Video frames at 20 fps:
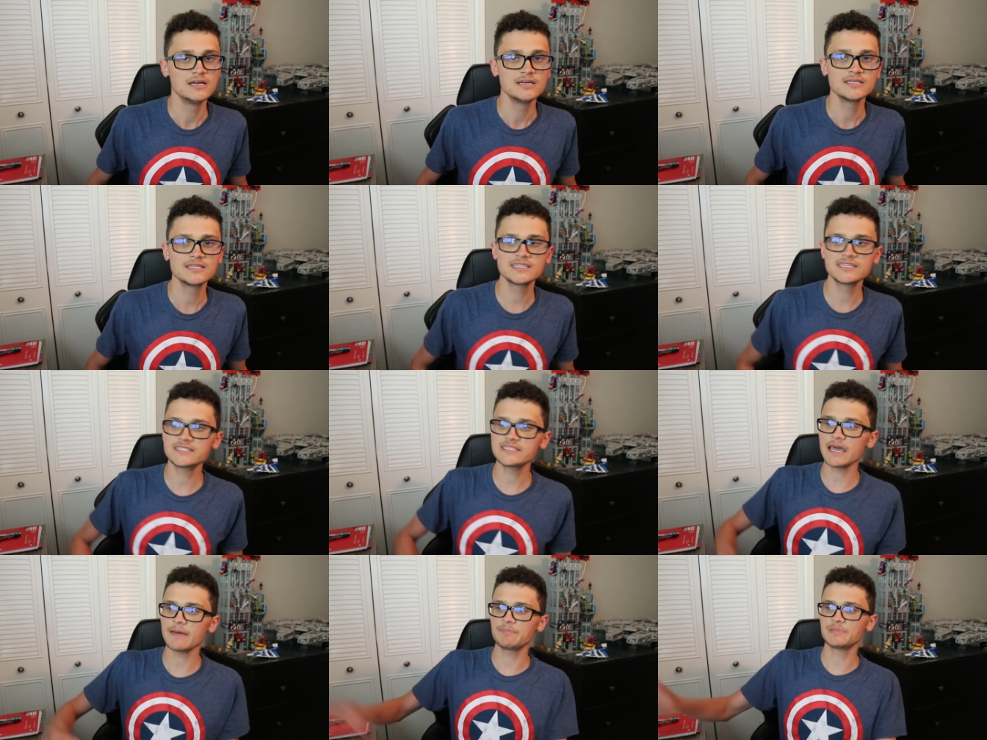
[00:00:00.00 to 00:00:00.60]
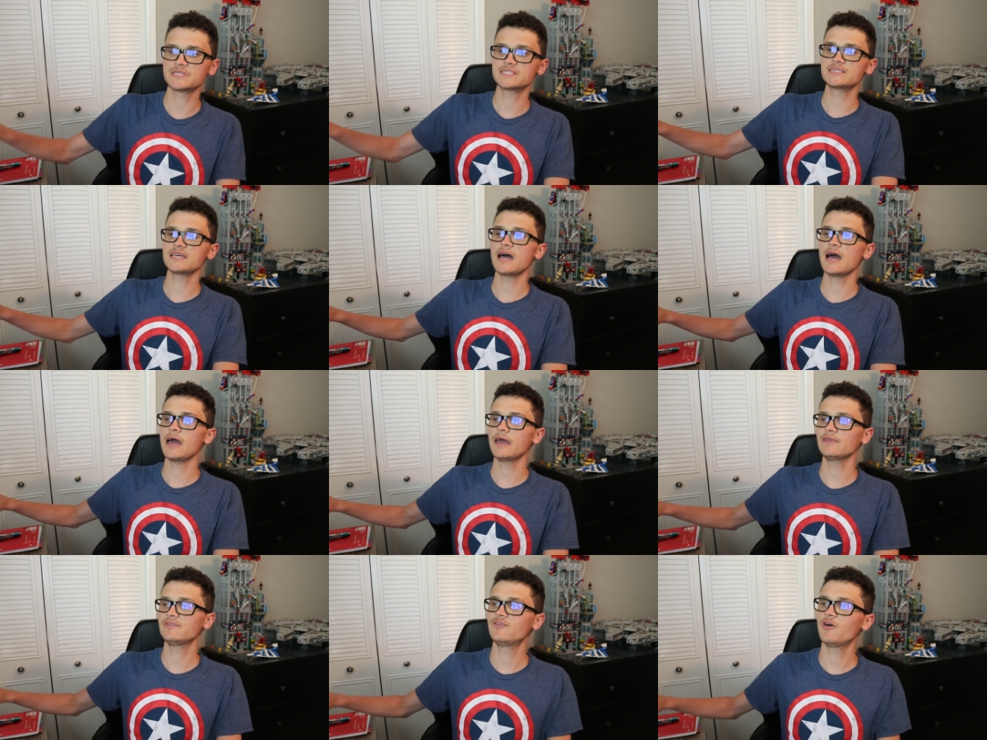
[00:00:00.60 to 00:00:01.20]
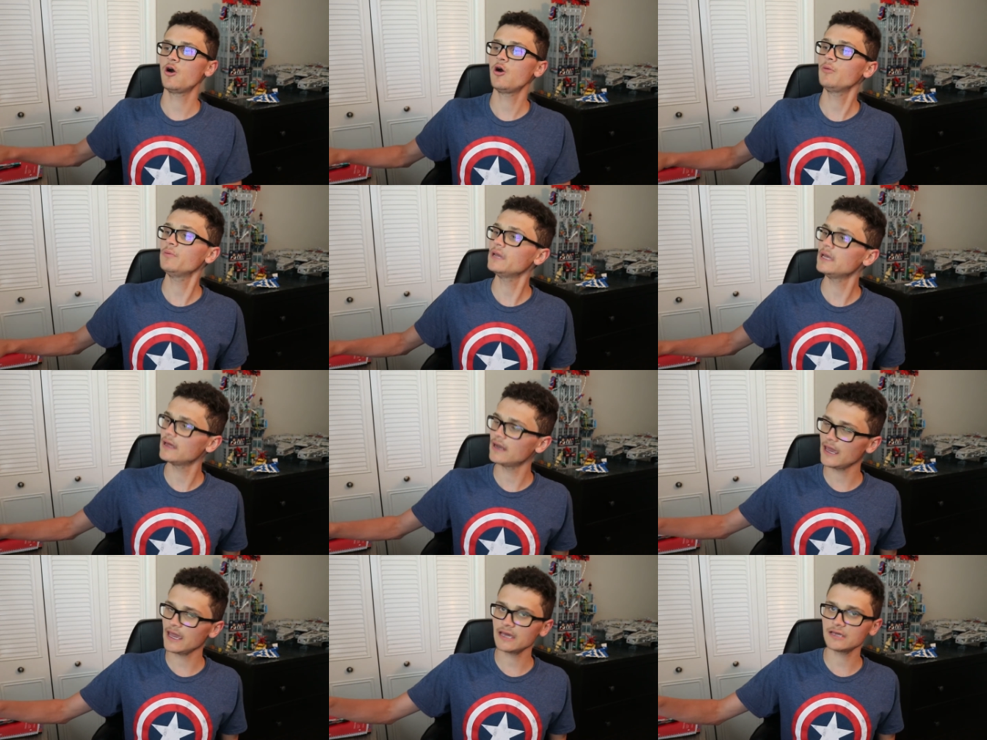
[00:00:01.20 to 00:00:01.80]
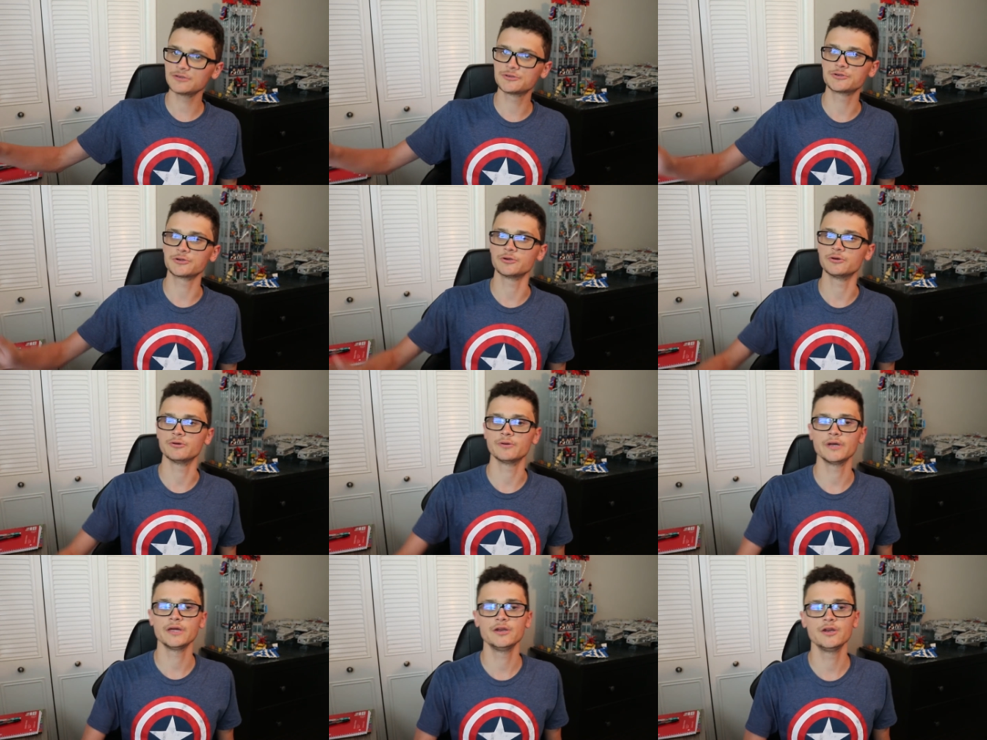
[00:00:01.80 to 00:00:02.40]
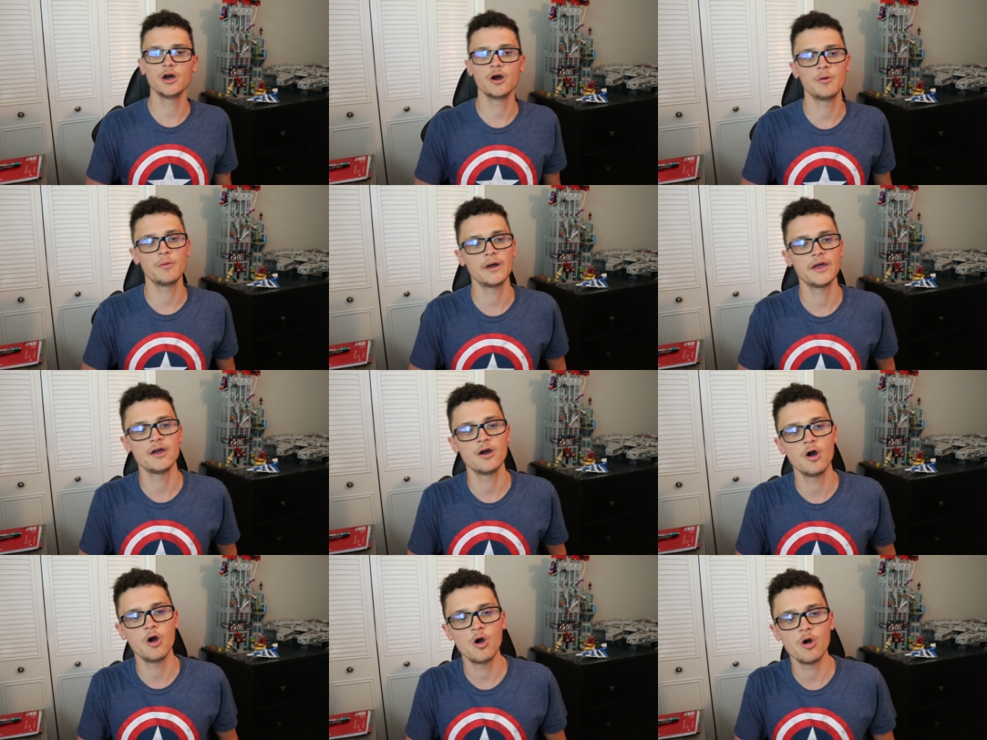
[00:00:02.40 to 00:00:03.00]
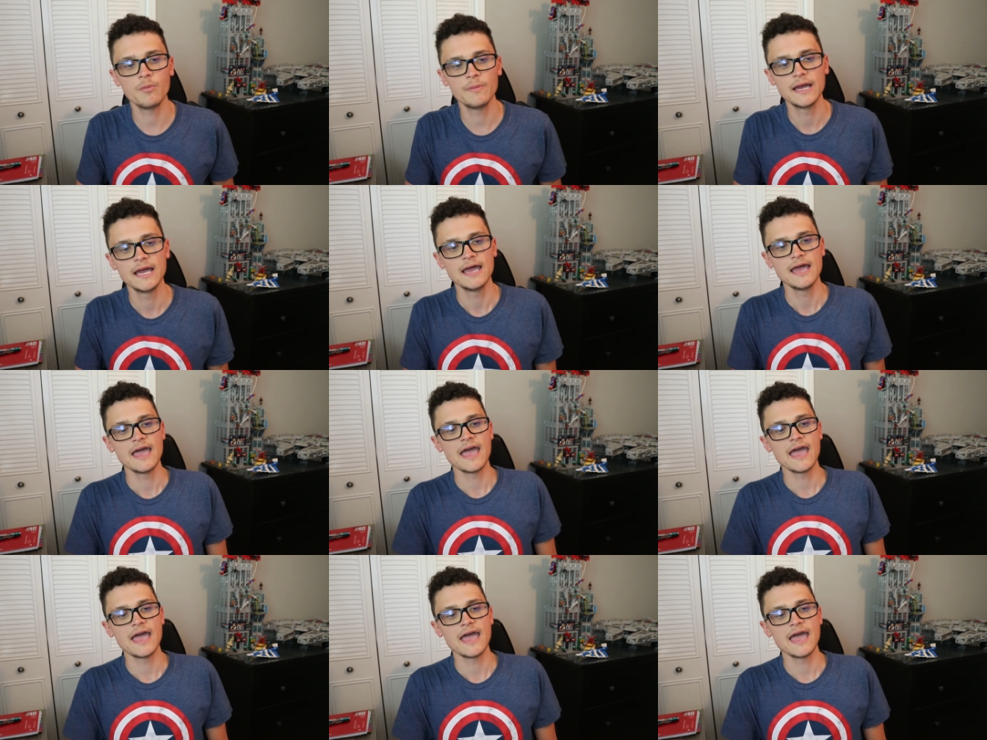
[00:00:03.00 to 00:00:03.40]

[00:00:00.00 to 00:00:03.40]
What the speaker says: Step aside Toby and Andrew in No Way Home.